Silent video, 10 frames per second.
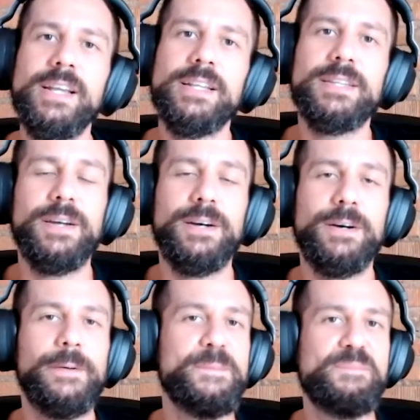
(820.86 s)

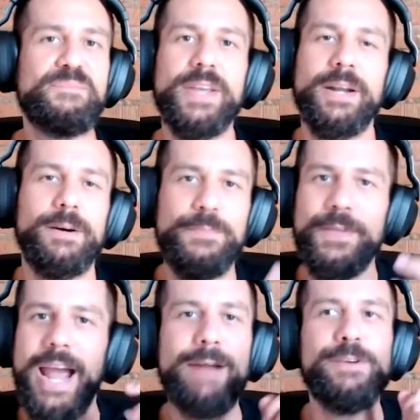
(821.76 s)
So,
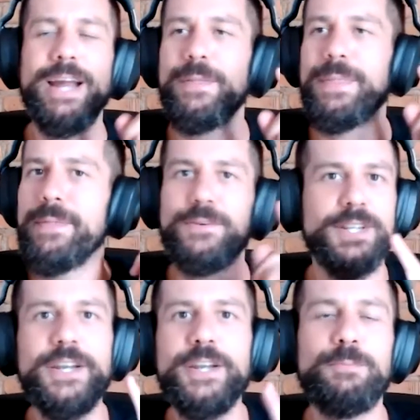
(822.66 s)
every now and then
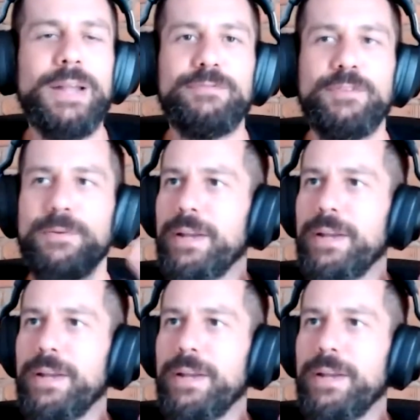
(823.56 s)
there's a new platform.